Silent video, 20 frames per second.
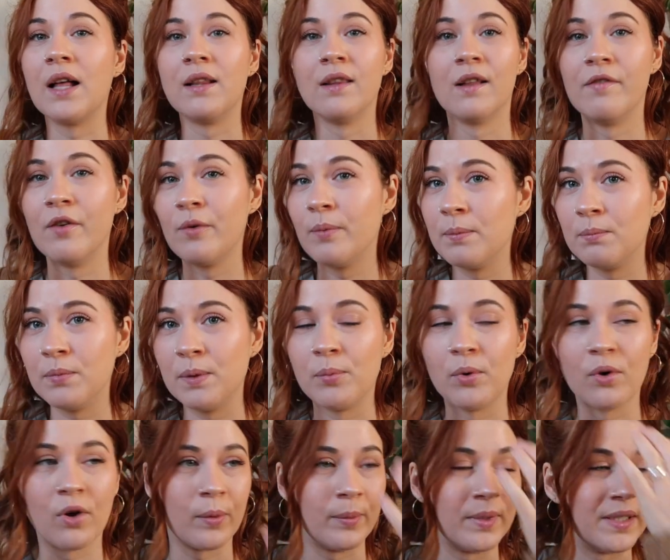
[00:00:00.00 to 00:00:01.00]
I love it when
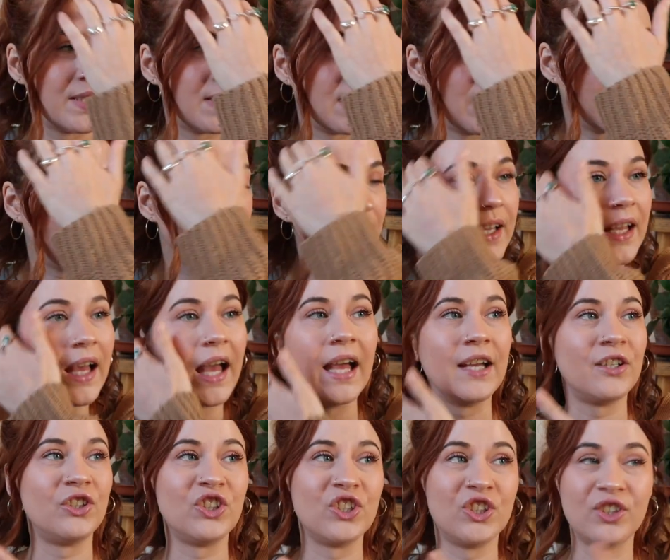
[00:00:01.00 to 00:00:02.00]
people come and stay.
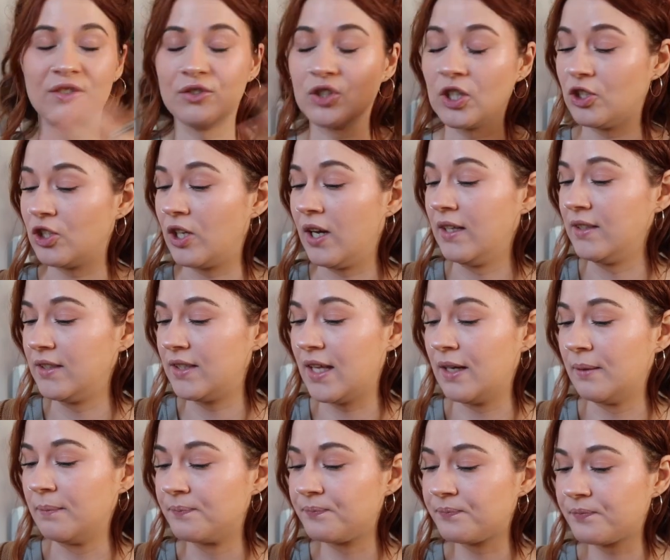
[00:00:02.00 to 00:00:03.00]
It's just such a nice
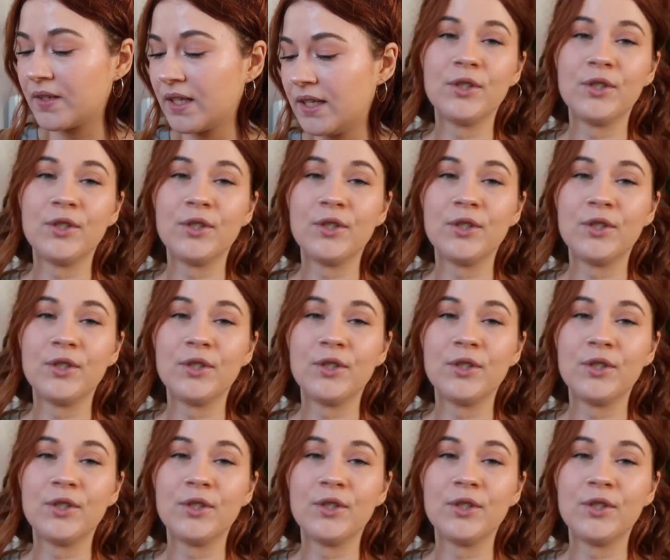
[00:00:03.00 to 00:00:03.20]
thing.